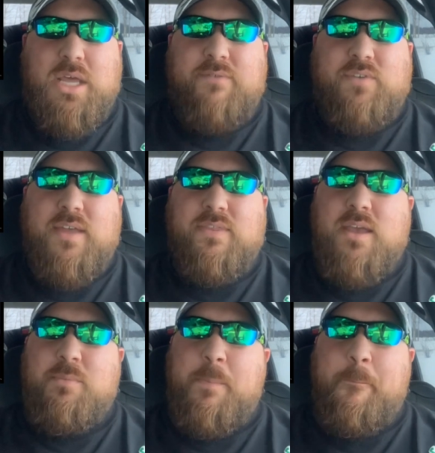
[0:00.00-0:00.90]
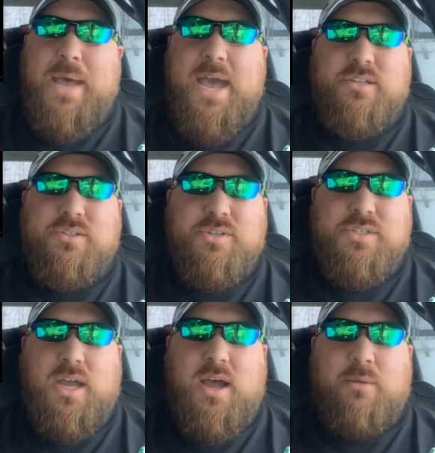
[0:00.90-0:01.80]
and I've got them at Baxter
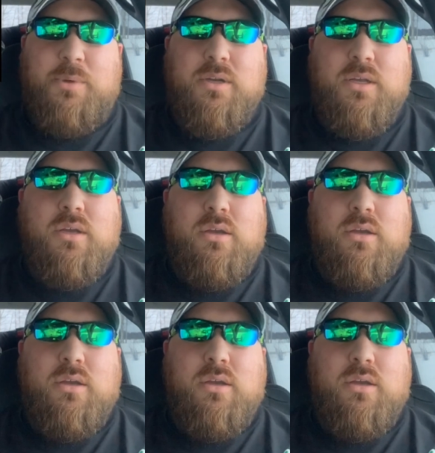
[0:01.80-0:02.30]
Stockman.